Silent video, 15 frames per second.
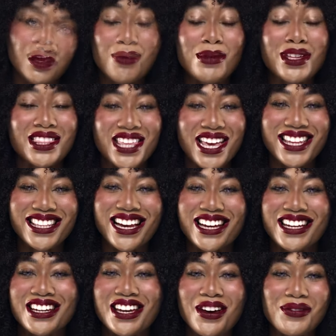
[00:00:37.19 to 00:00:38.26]
But then I
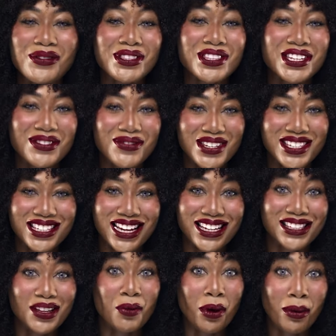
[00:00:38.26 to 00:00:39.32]
uncovered these mistakes
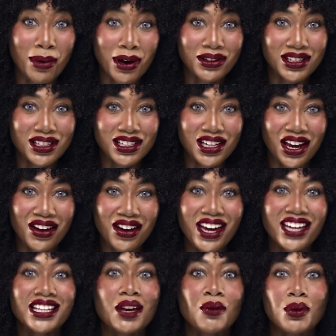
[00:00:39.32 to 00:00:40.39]
that we're about to share,
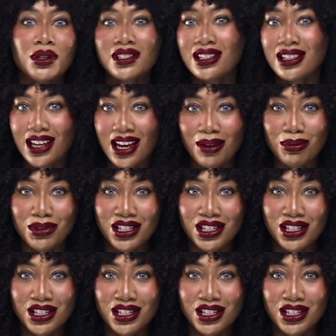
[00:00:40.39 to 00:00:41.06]
and it was a game